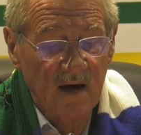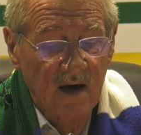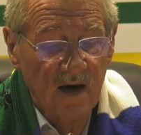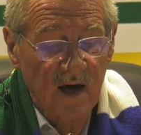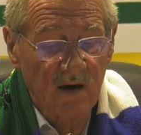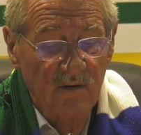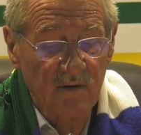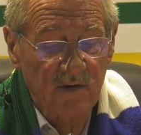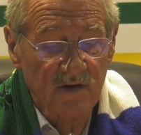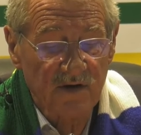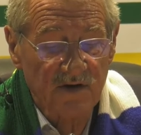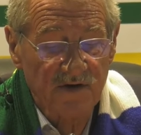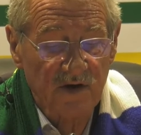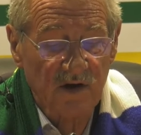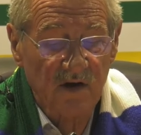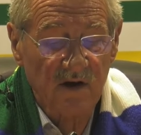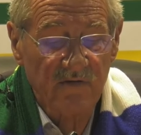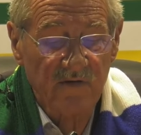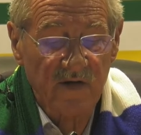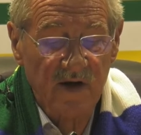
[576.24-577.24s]
I will
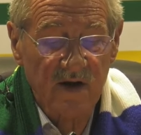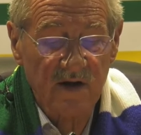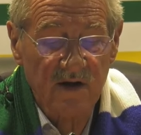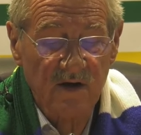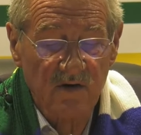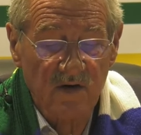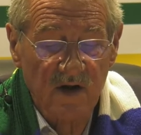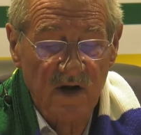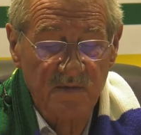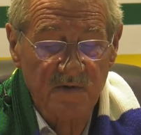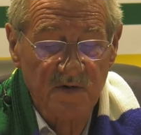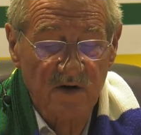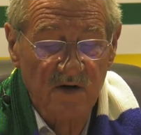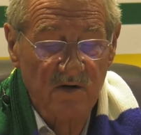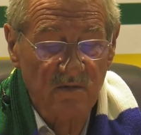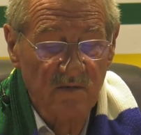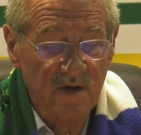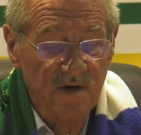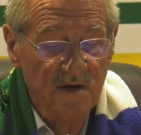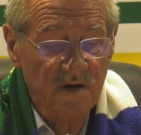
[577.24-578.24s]
dissolve the Anti-Corruption
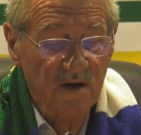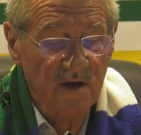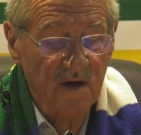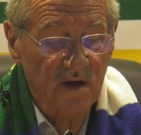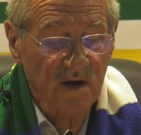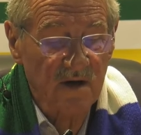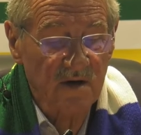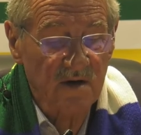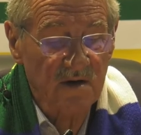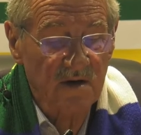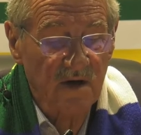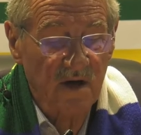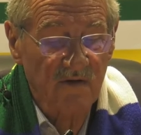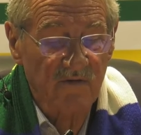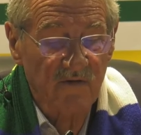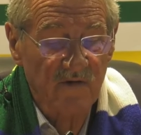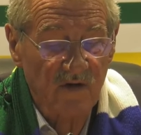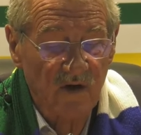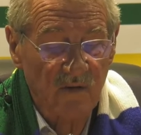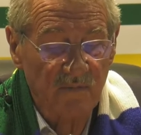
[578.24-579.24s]
Commission and
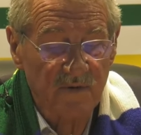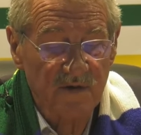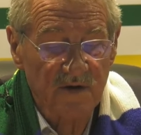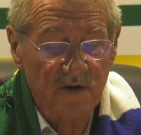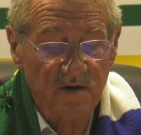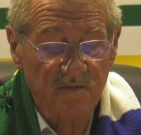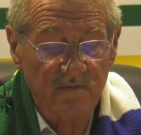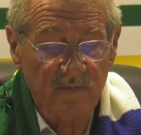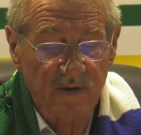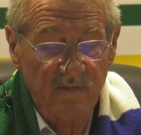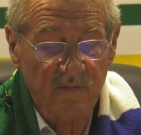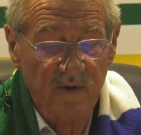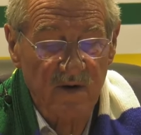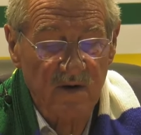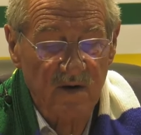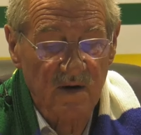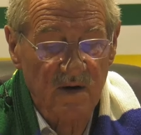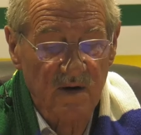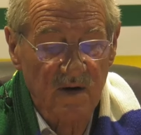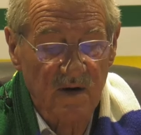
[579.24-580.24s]
have competent
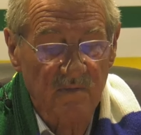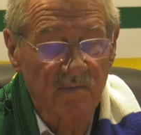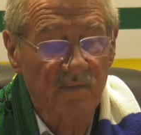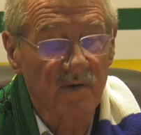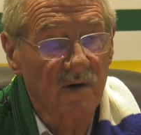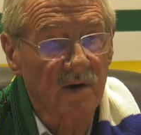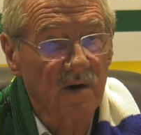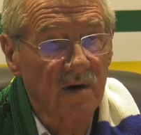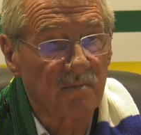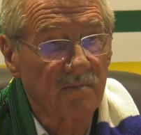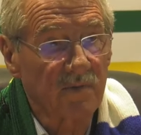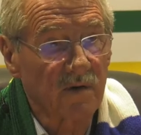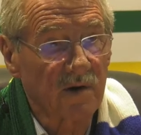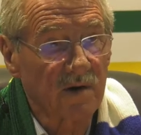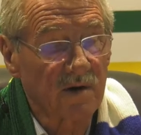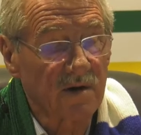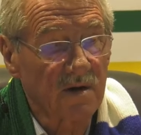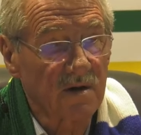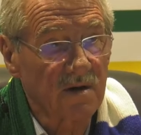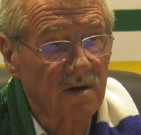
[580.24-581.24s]
people
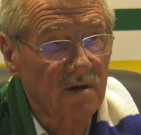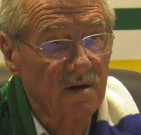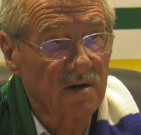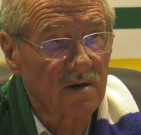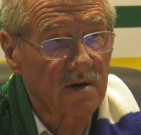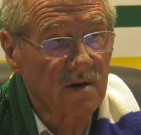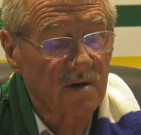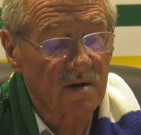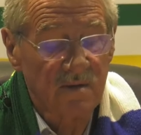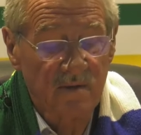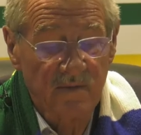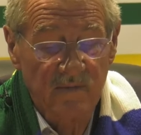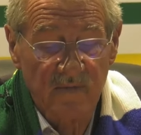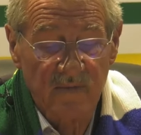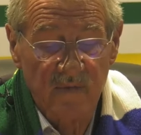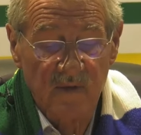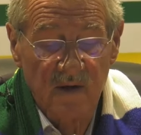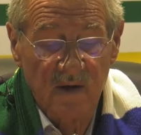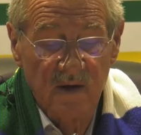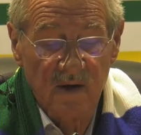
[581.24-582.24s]
appointed.
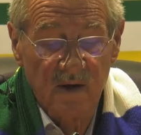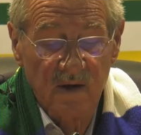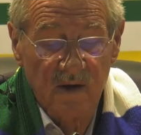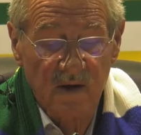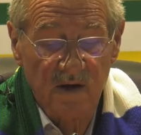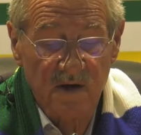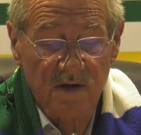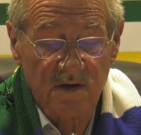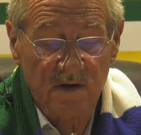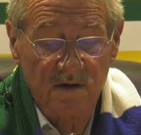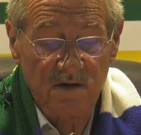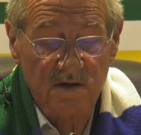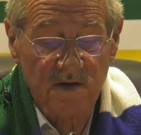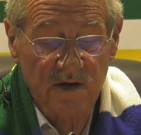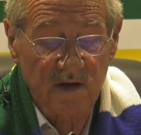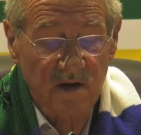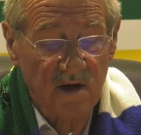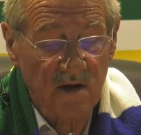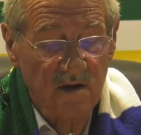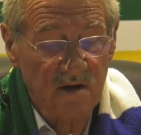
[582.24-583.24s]
It is no
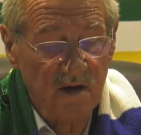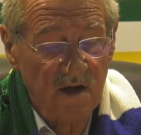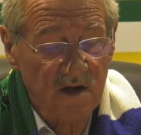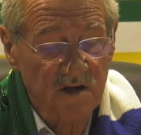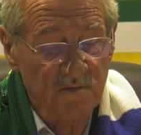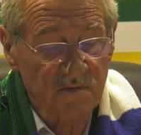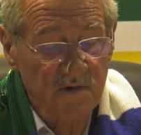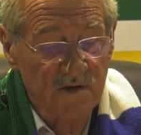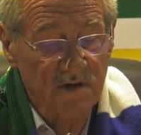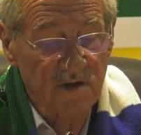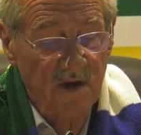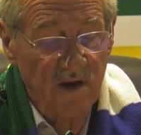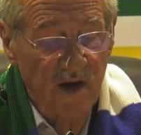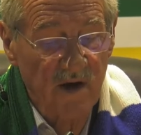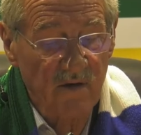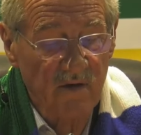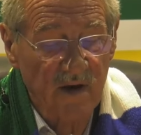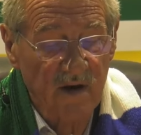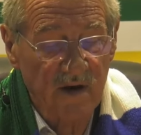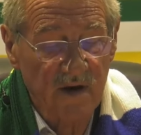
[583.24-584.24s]
secret that Mr.
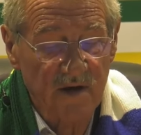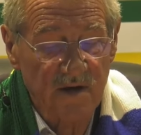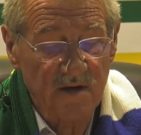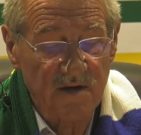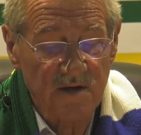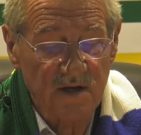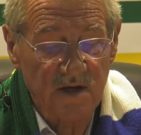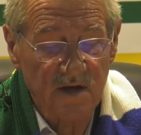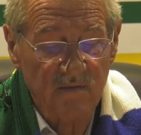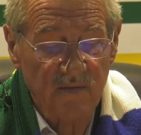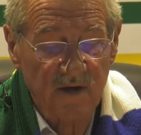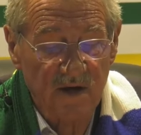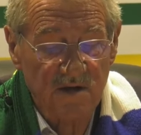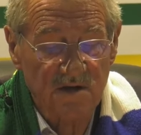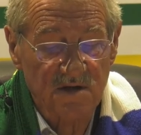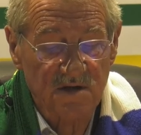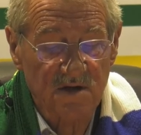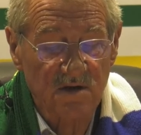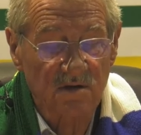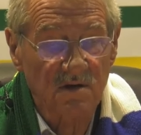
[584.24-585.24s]
Noah and his team has
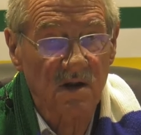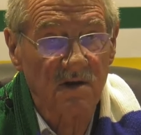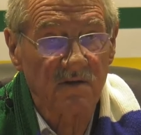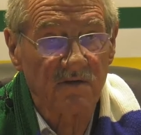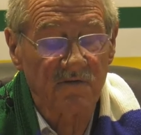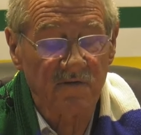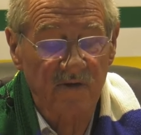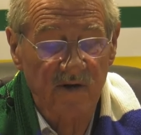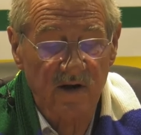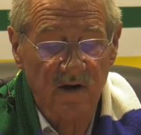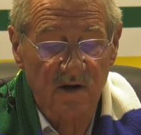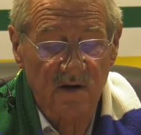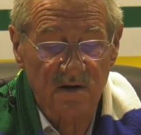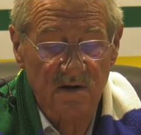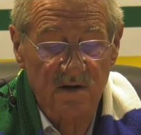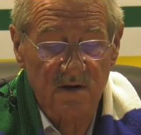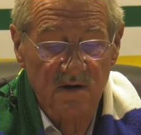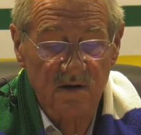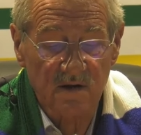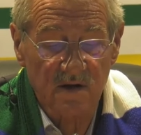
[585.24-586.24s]
totally failed
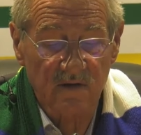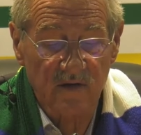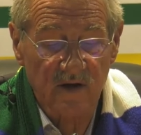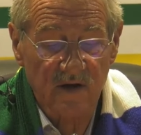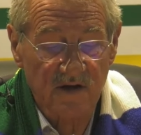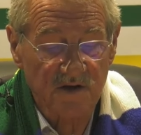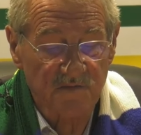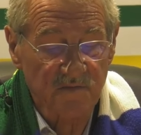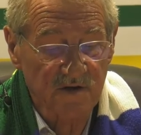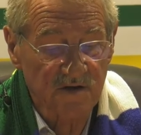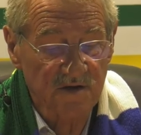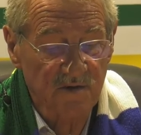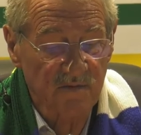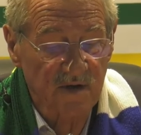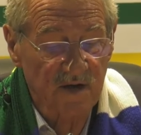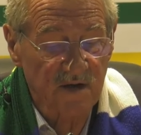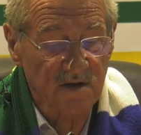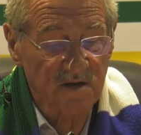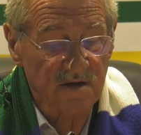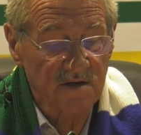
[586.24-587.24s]
in their
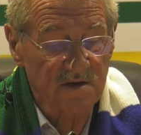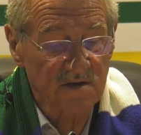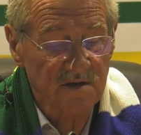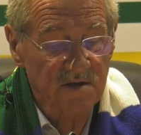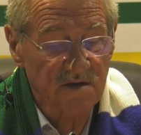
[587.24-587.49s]
responsibilities